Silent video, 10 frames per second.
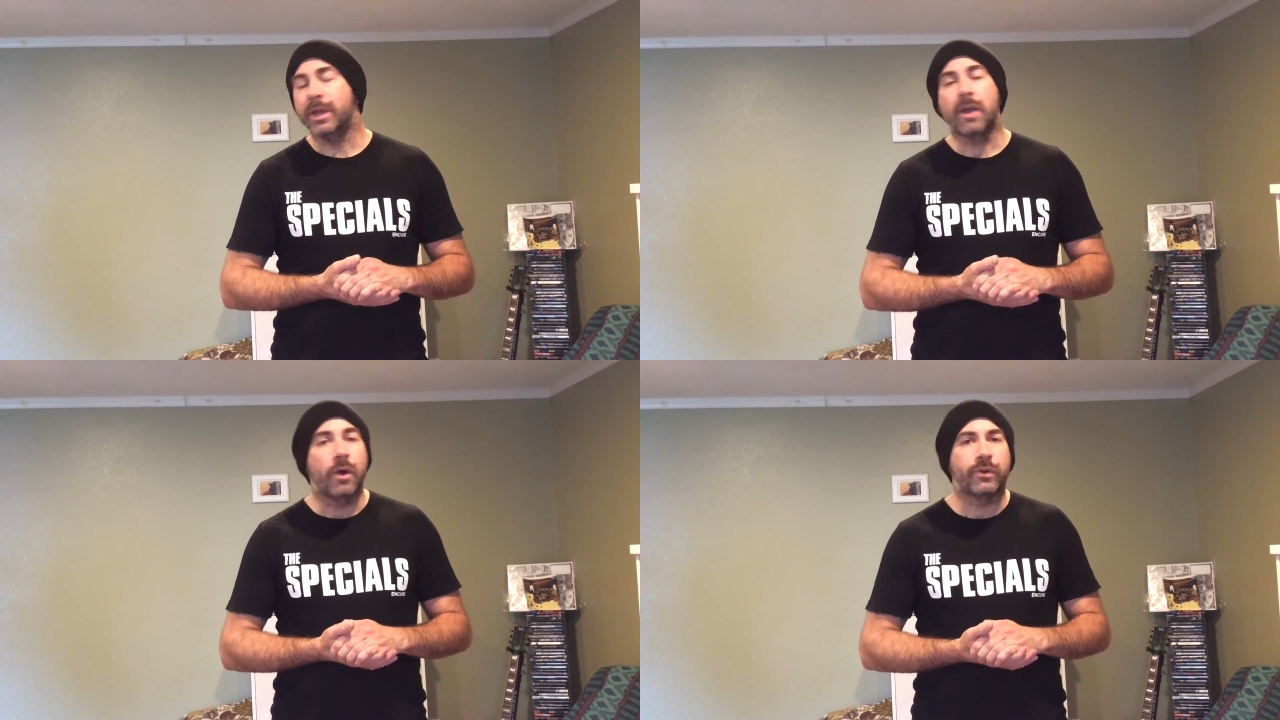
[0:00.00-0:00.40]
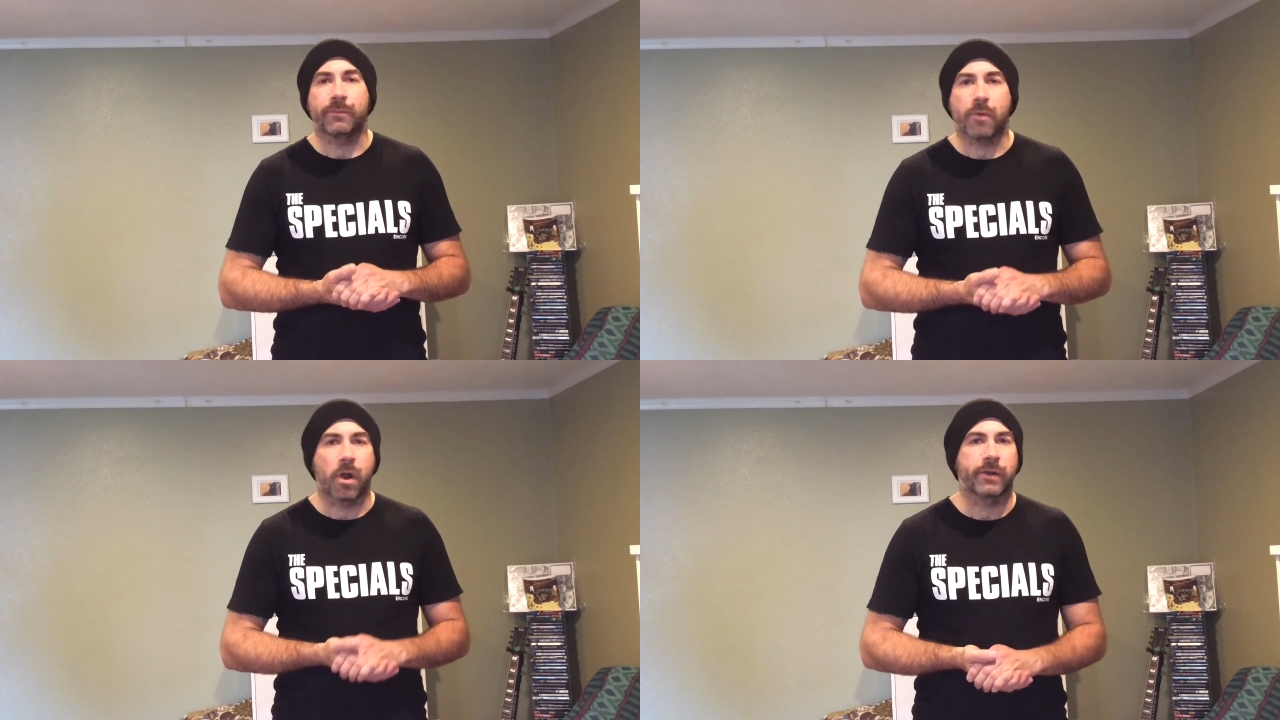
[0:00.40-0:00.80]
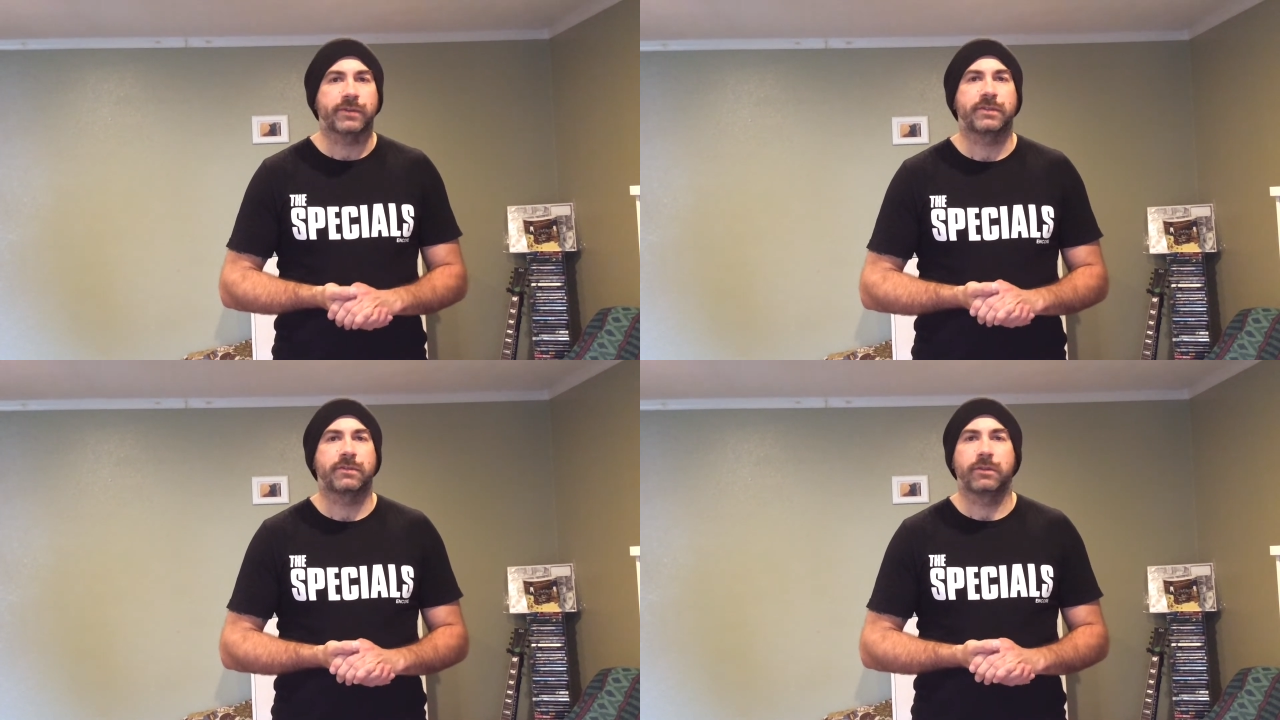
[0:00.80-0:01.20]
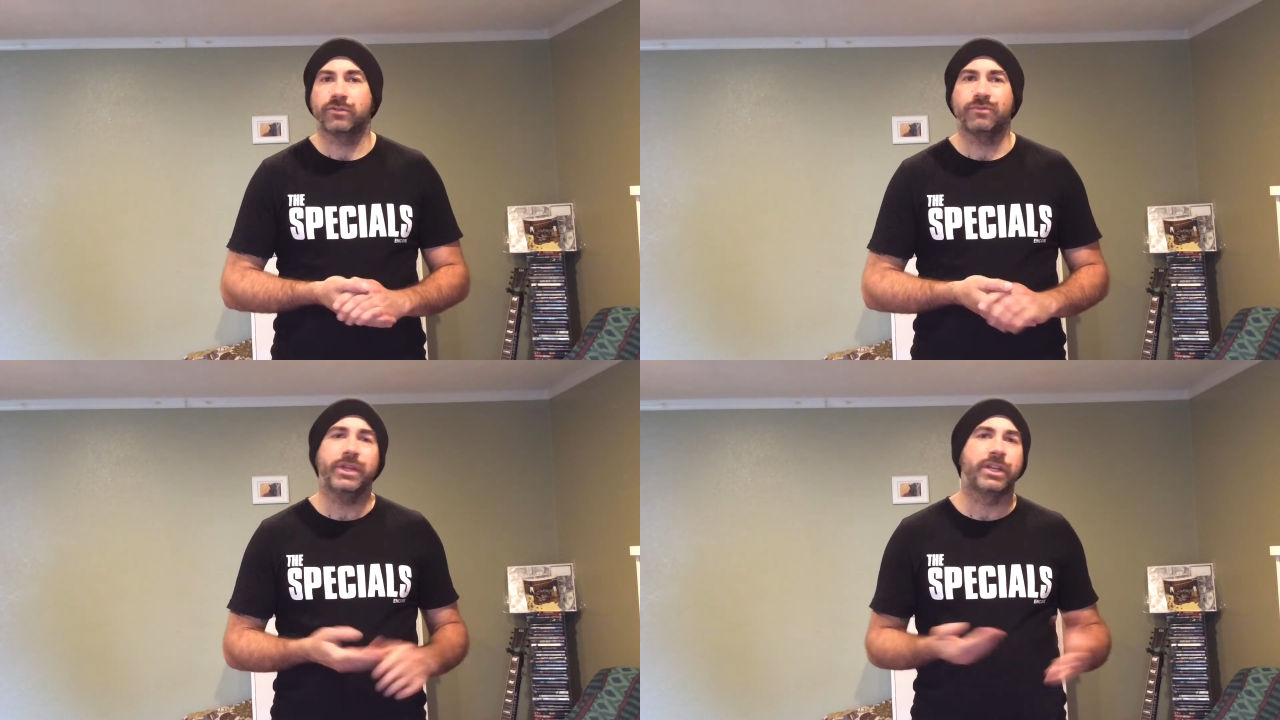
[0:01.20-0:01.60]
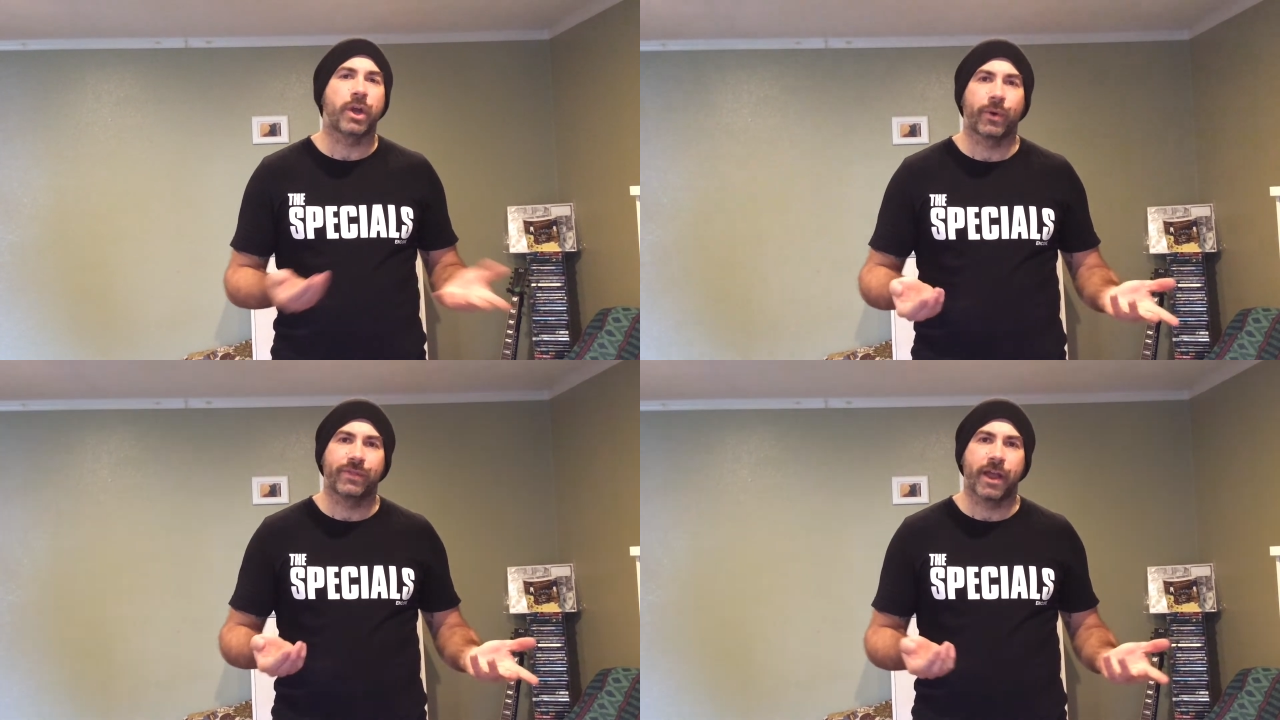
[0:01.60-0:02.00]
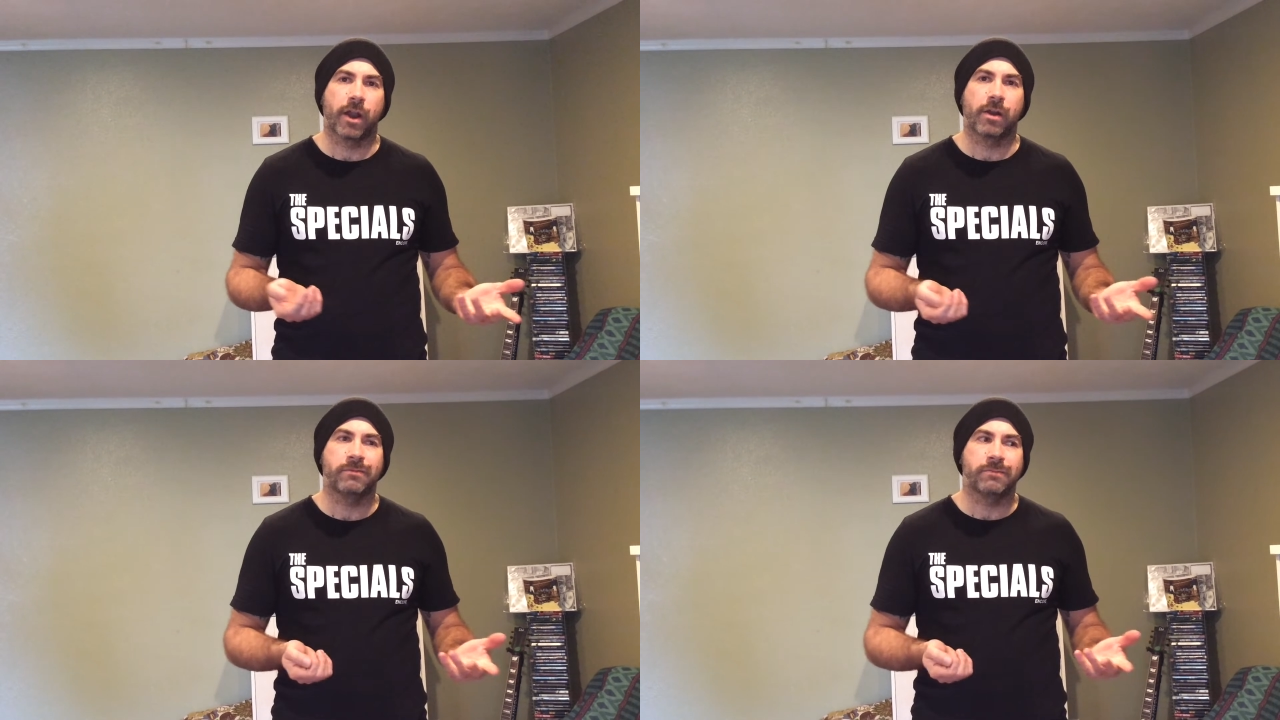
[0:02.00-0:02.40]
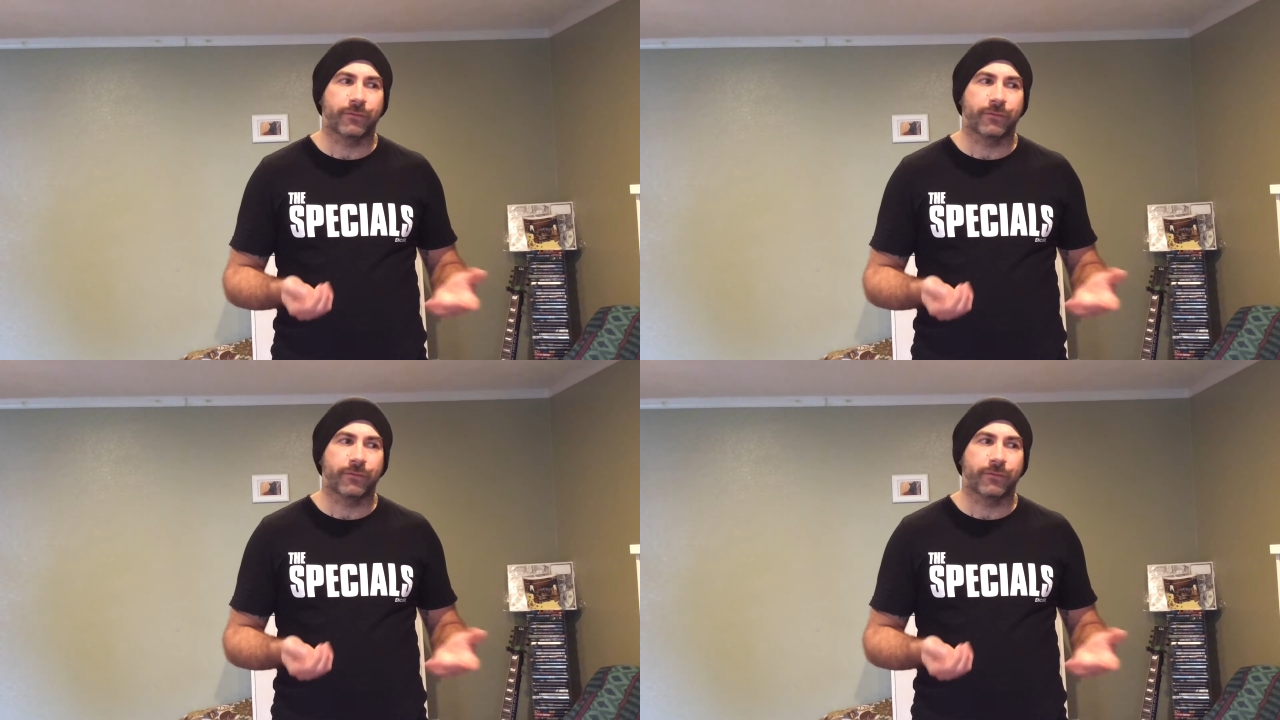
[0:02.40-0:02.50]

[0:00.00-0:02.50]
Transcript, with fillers: go to the parks, there's really no one there.